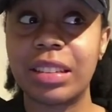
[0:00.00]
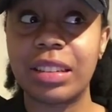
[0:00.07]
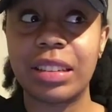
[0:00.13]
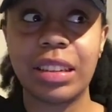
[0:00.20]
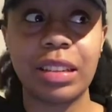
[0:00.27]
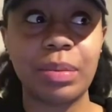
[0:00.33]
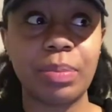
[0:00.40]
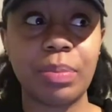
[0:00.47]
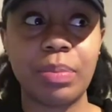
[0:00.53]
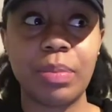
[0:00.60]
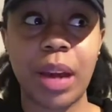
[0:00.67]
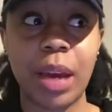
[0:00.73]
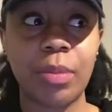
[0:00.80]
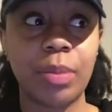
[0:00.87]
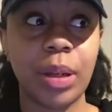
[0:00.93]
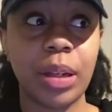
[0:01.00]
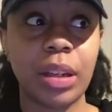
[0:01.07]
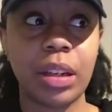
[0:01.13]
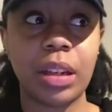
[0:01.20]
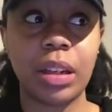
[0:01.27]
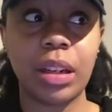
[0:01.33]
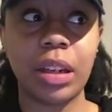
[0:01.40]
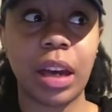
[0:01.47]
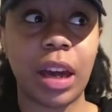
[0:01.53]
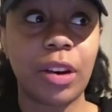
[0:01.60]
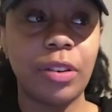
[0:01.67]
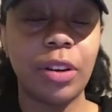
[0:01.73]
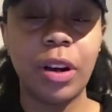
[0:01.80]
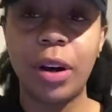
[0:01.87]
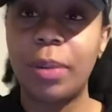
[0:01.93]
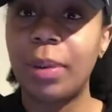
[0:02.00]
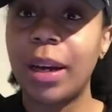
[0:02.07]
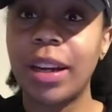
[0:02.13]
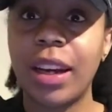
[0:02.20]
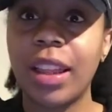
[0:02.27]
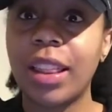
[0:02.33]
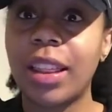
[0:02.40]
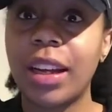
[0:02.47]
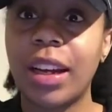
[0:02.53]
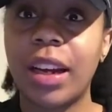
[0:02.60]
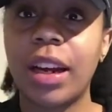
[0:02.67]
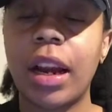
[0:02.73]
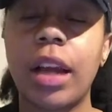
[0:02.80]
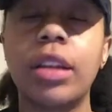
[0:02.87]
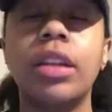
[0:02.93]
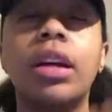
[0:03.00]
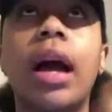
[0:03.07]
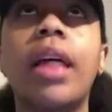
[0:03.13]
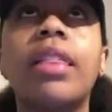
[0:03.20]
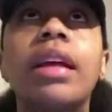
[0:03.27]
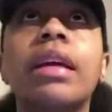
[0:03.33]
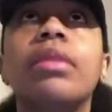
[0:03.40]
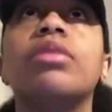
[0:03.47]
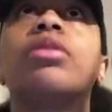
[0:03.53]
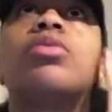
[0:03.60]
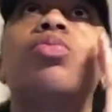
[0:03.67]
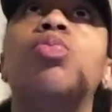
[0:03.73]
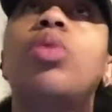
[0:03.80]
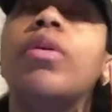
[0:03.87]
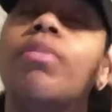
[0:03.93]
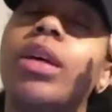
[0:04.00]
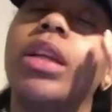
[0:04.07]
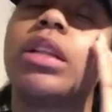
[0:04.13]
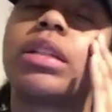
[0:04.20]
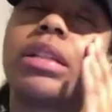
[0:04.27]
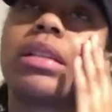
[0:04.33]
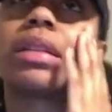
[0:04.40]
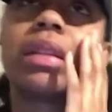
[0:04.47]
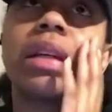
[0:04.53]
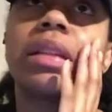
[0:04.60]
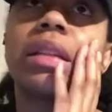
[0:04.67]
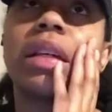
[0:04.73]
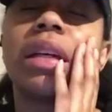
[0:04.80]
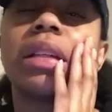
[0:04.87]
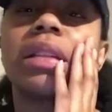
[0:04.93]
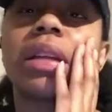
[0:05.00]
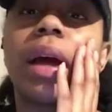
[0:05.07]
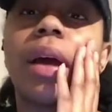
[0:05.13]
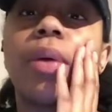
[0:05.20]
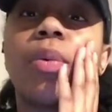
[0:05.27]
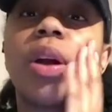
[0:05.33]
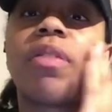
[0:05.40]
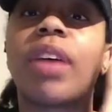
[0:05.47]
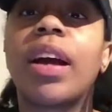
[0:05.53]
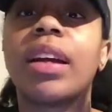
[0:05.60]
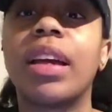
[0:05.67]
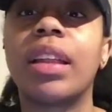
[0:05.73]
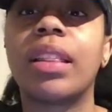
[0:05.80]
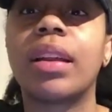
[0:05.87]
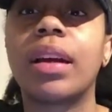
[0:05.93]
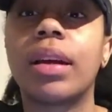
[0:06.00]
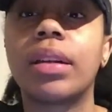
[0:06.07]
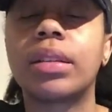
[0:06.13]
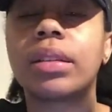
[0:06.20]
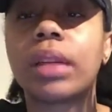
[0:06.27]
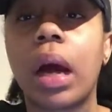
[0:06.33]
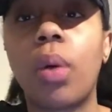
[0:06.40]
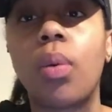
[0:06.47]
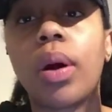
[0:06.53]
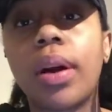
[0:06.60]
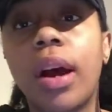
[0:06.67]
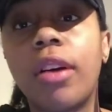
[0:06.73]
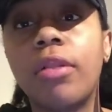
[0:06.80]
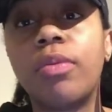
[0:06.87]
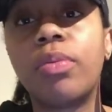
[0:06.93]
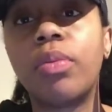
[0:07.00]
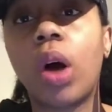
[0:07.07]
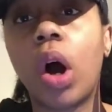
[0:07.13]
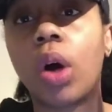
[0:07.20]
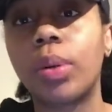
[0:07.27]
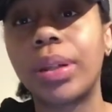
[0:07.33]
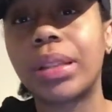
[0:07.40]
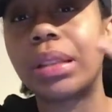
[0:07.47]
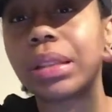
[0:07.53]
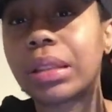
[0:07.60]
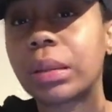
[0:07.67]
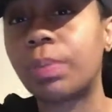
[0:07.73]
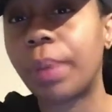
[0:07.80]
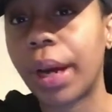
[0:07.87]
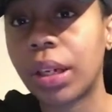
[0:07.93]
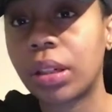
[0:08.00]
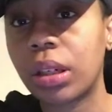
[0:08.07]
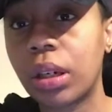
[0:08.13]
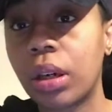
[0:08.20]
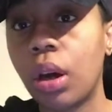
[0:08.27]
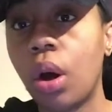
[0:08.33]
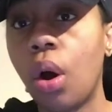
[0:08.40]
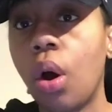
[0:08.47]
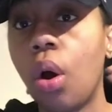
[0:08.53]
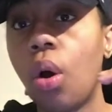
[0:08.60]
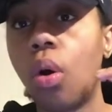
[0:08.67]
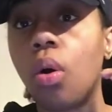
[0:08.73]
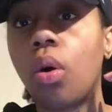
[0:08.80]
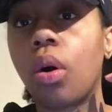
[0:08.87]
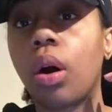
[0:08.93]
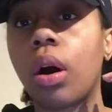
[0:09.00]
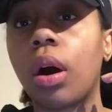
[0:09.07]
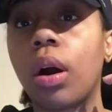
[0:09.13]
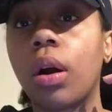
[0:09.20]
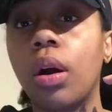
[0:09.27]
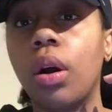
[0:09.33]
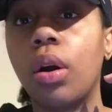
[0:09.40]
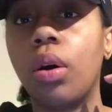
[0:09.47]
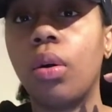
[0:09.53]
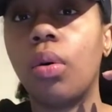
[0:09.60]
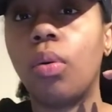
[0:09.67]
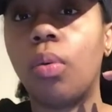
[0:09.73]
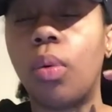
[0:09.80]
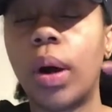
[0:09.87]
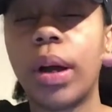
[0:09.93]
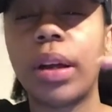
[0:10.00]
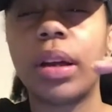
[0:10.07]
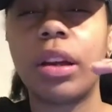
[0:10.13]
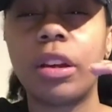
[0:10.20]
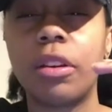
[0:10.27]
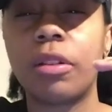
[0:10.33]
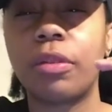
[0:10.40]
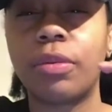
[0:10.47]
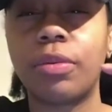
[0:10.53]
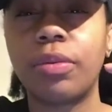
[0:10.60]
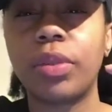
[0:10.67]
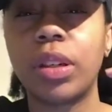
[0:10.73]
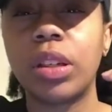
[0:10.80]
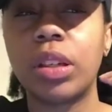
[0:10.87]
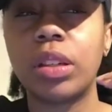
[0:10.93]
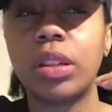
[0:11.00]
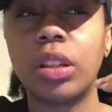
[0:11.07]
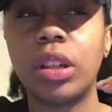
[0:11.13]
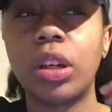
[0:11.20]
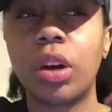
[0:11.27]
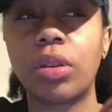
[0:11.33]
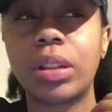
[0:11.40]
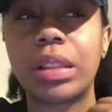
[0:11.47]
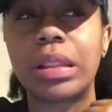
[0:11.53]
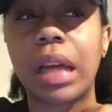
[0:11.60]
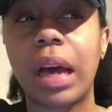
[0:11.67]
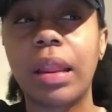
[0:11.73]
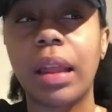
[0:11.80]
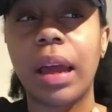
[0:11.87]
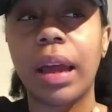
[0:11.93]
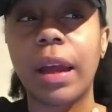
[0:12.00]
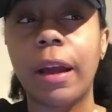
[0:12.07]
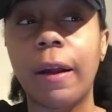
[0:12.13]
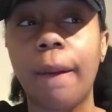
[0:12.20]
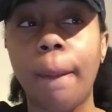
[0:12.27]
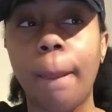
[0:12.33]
it may be, I don't know, I might get there. I think with me, the success thing is like, what if I get there and it's not what I've always expected? Or what if, it's not like,